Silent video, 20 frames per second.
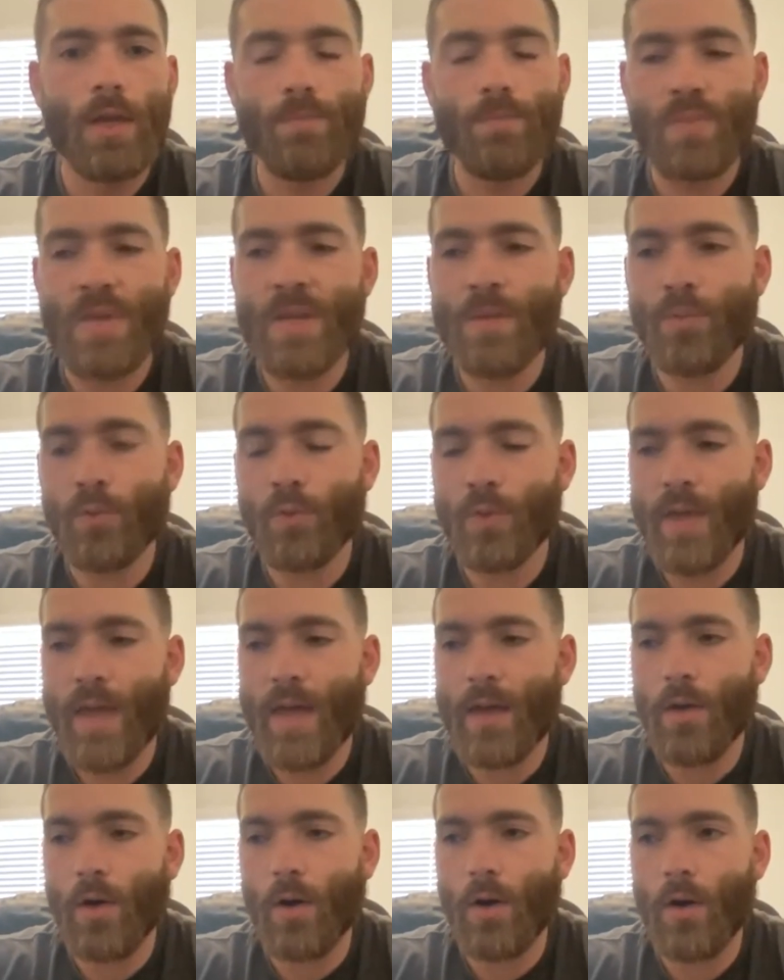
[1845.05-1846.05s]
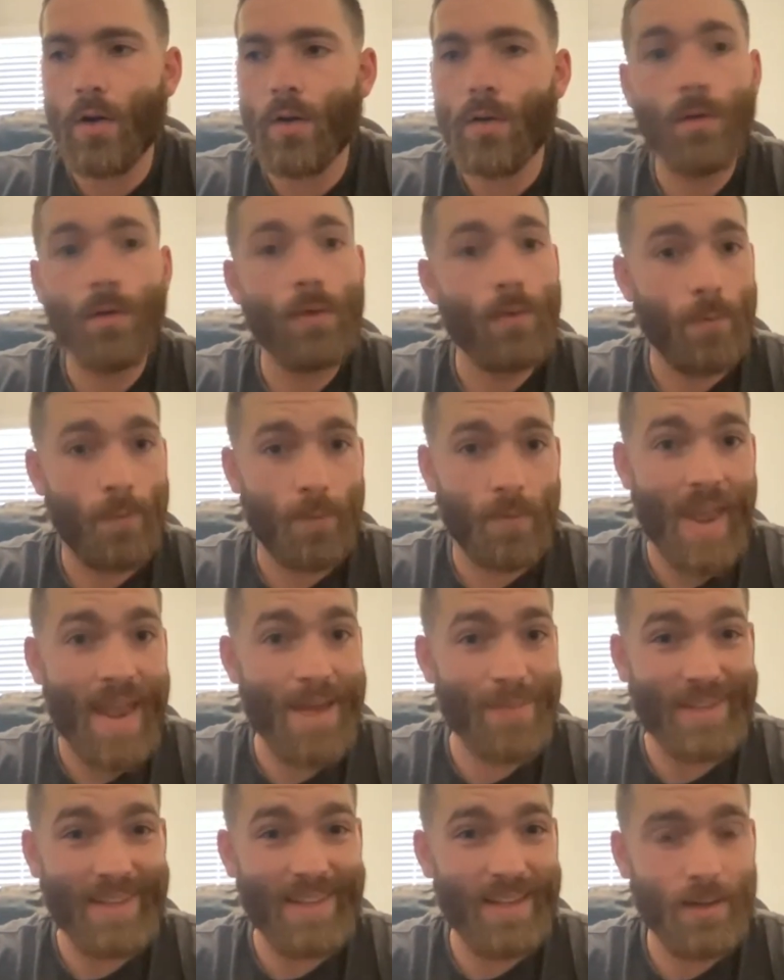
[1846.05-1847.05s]
people that are
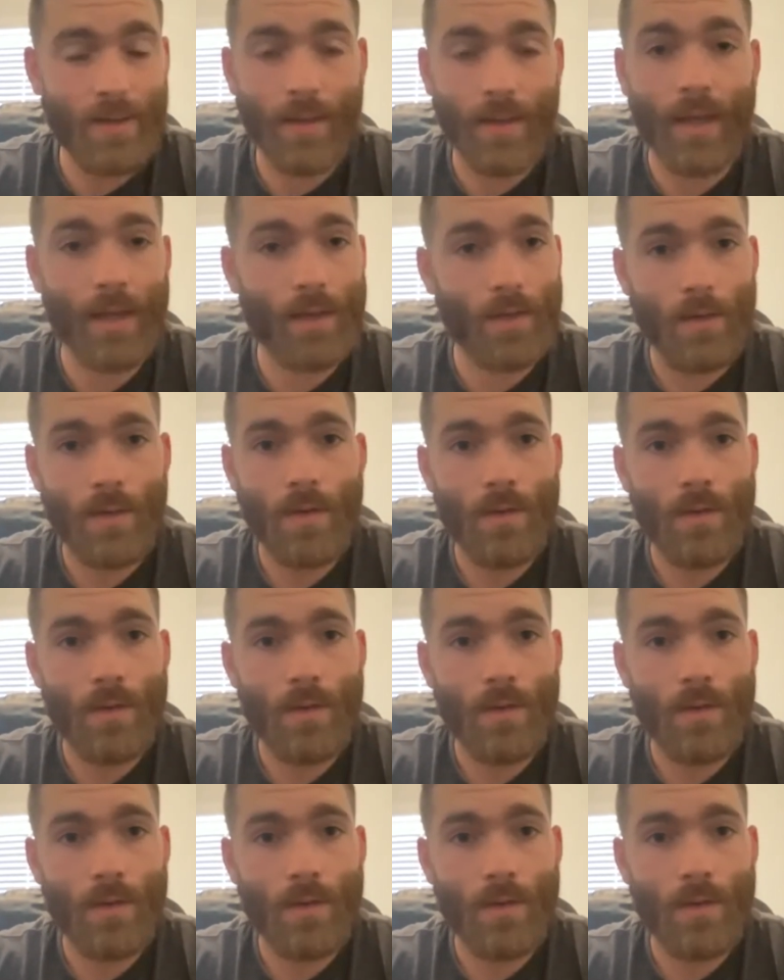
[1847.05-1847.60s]
family, like